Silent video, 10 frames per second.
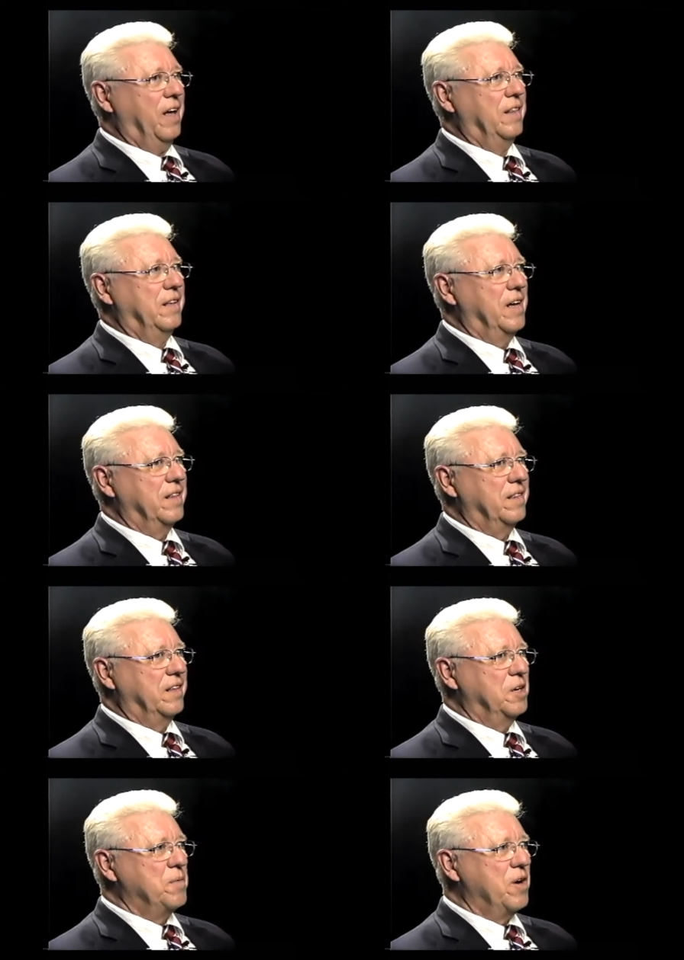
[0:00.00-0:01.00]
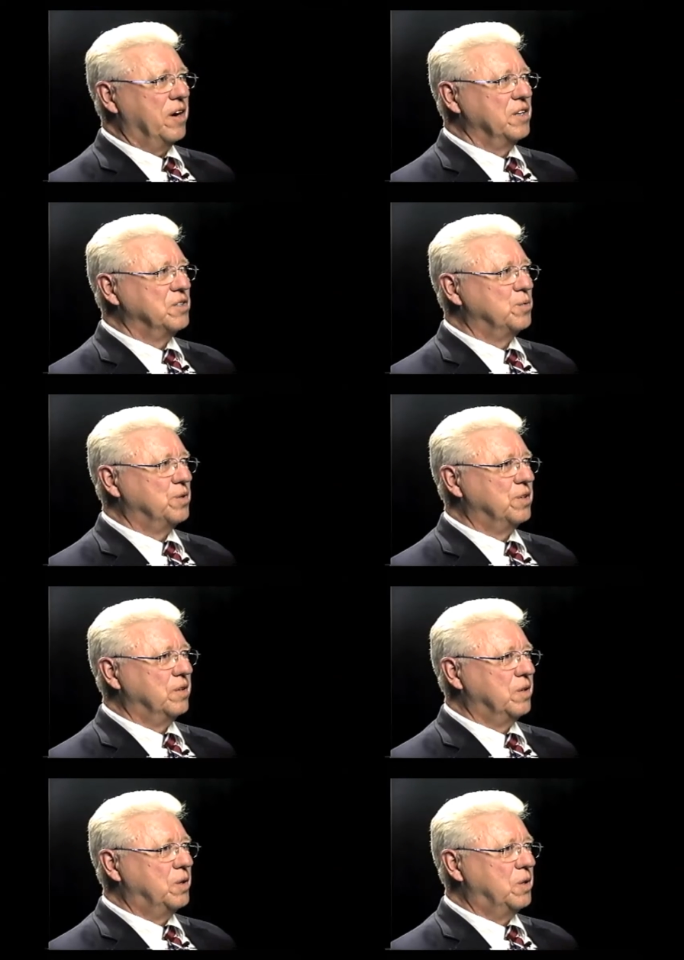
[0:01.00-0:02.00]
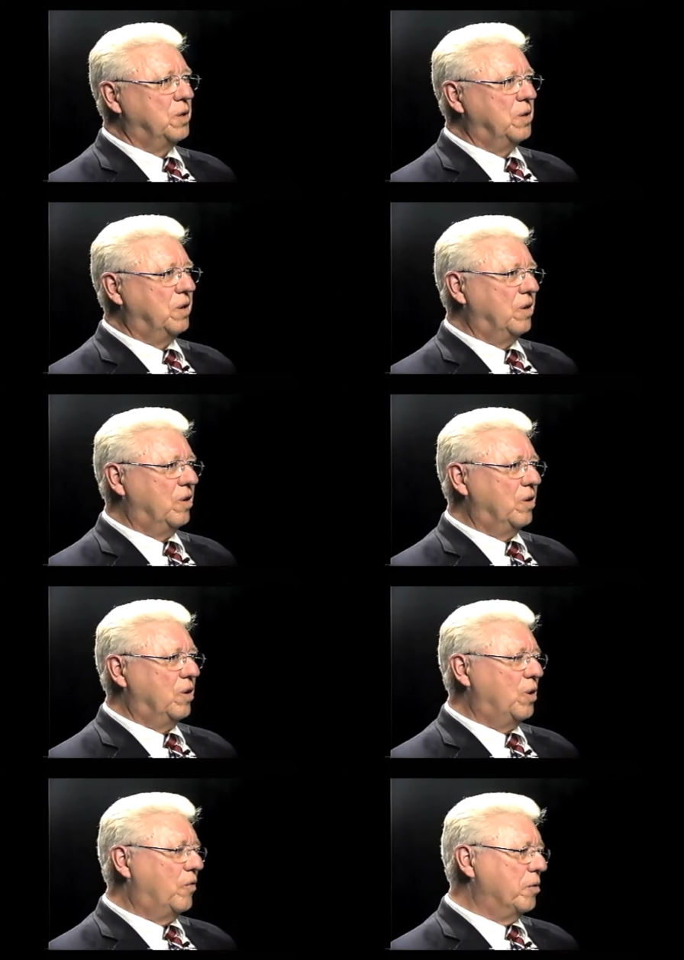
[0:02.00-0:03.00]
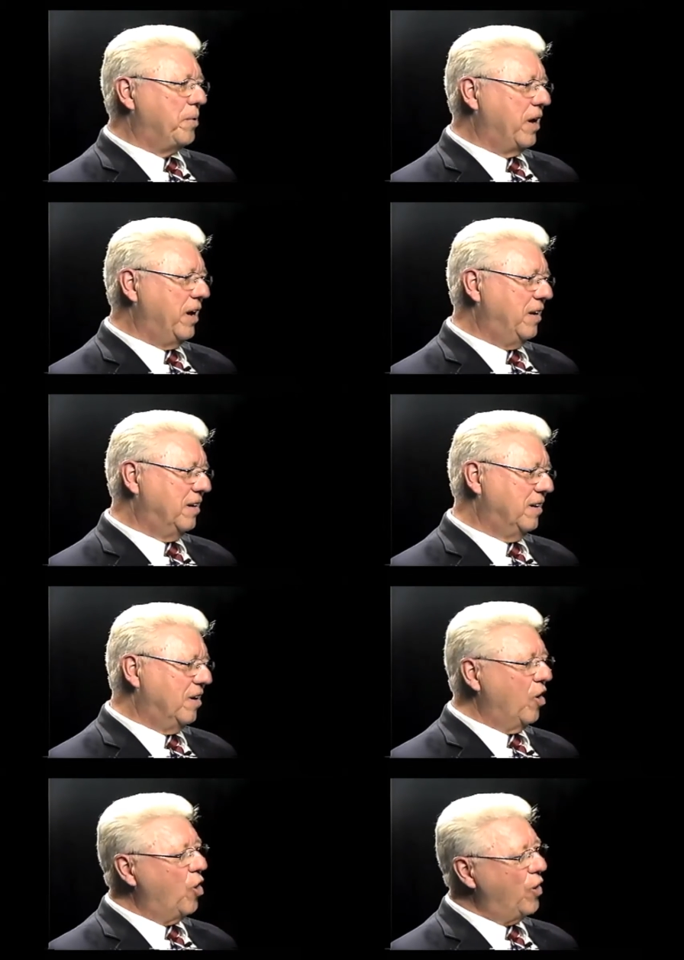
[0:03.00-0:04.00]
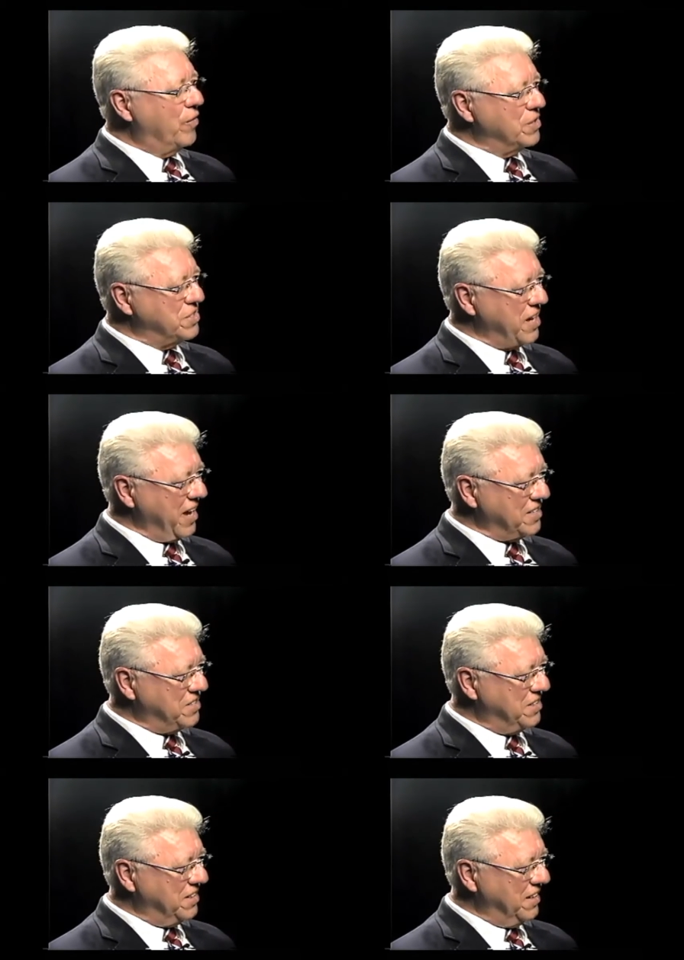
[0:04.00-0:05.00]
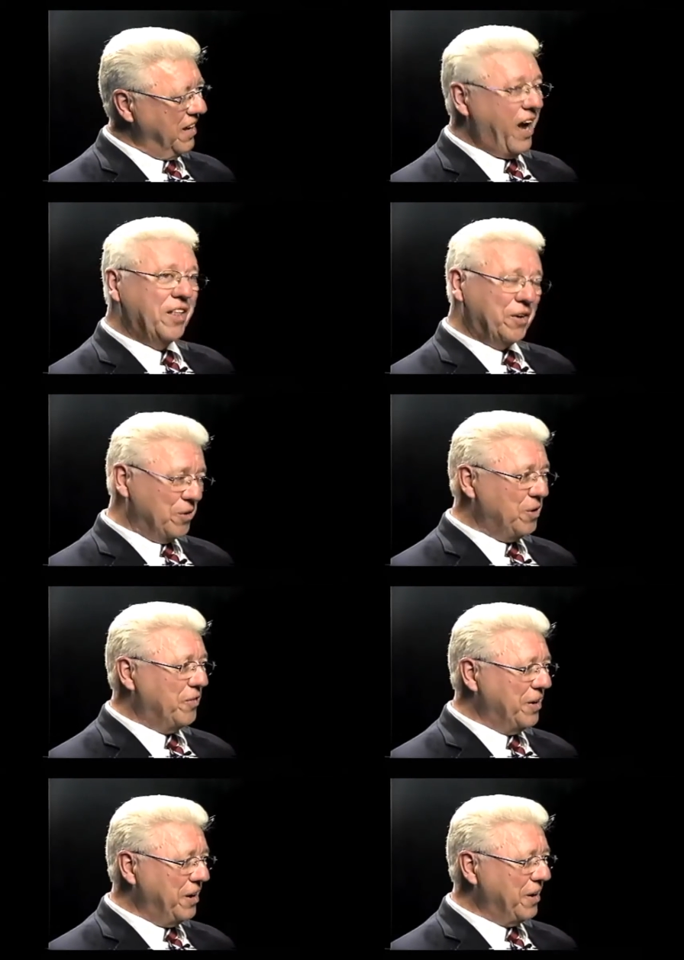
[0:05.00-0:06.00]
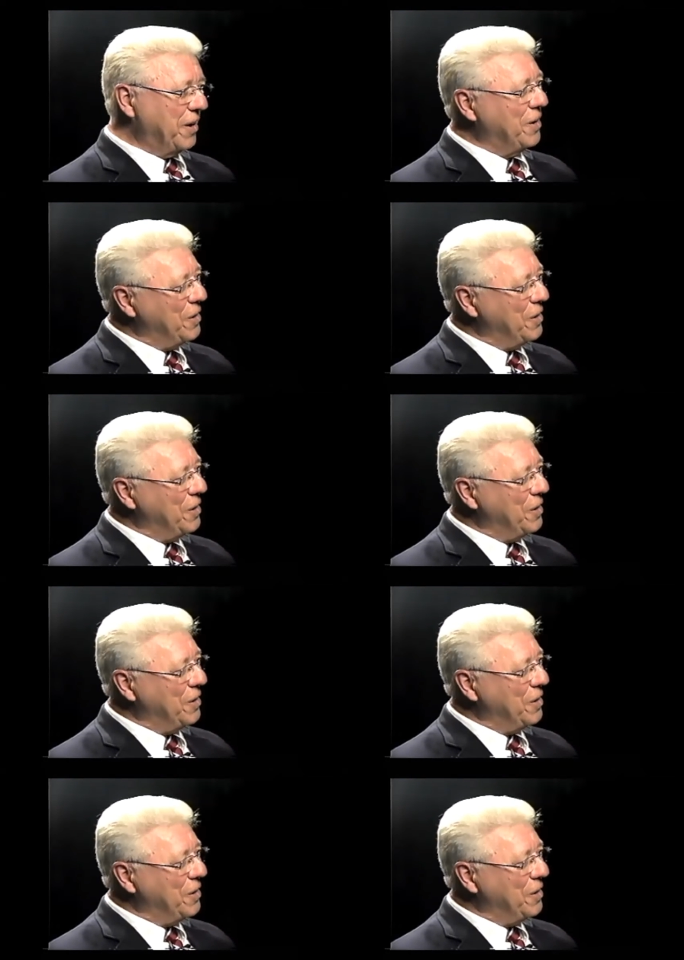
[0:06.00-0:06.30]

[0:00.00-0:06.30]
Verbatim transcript: that the Americans were overpaid, oversexed, and they're over here.